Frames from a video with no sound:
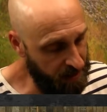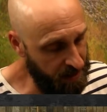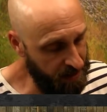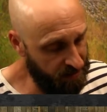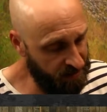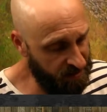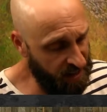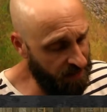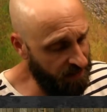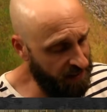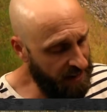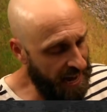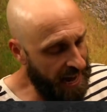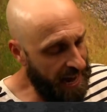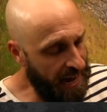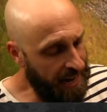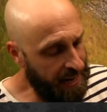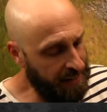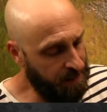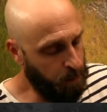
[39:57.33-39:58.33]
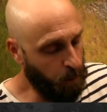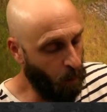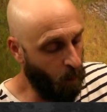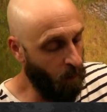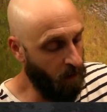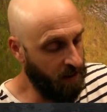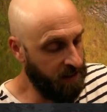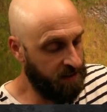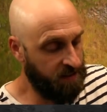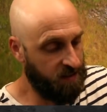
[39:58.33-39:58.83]
7, 8
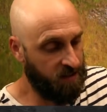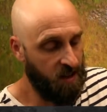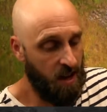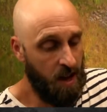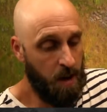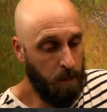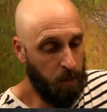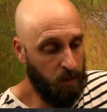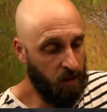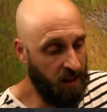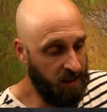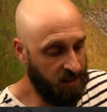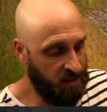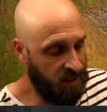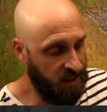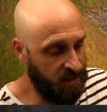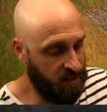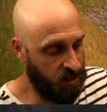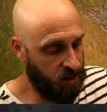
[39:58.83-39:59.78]
points plus his